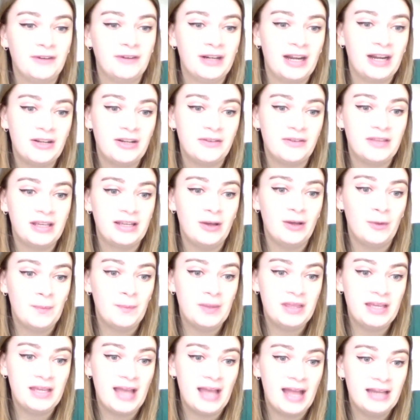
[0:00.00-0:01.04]
don't think it'll
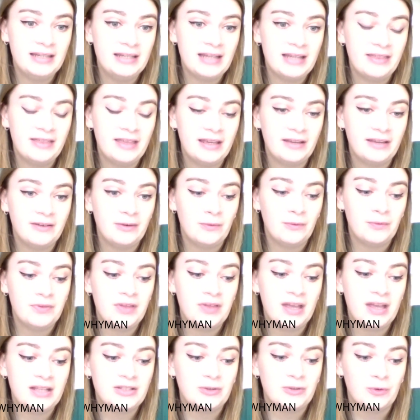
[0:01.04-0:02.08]
be the end. I think
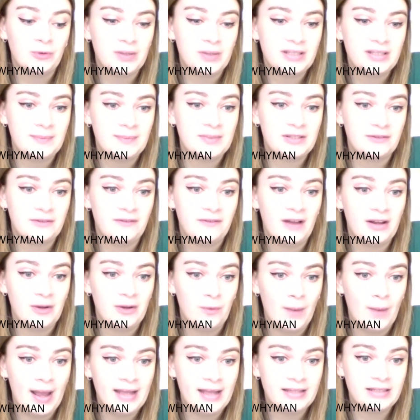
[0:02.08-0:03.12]
theatre always seems to find a
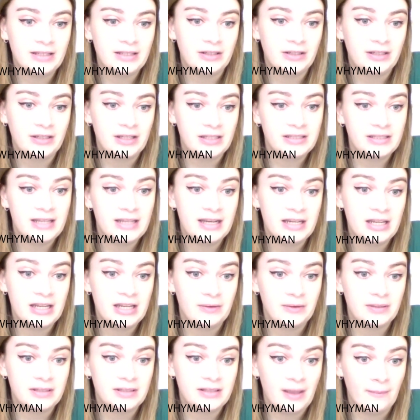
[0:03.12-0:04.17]
way to
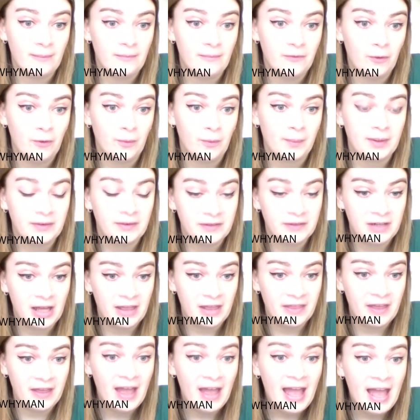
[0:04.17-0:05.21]
continue in some form or
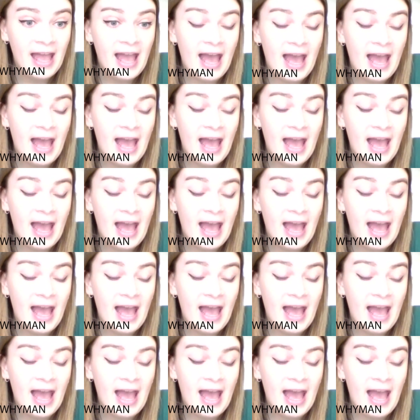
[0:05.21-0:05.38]
another.